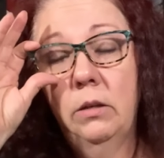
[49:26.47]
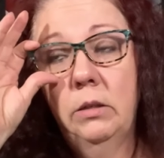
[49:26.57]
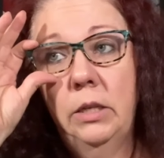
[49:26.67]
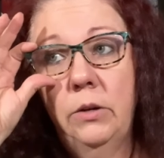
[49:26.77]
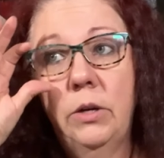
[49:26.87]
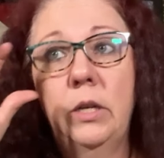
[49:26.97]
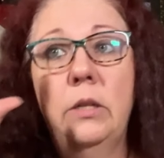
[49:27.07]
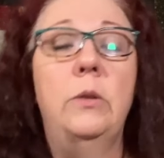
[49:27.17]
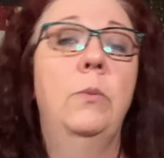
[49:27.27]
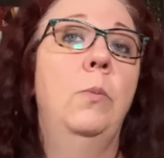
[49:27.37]

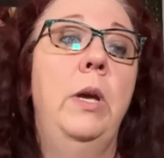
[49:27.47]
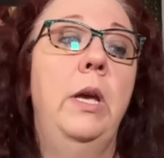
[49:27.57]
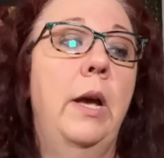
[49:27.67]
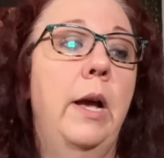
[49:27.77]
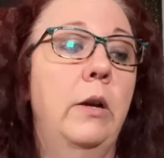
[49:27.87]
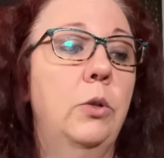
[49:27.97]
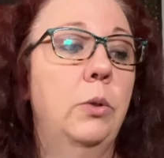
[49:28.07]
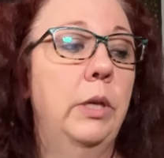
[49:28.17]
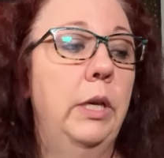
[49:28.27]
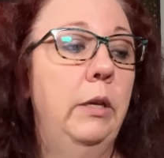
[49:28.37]
series, we
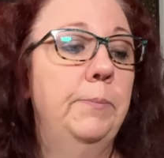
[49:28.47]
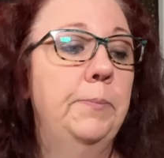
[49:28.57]
actually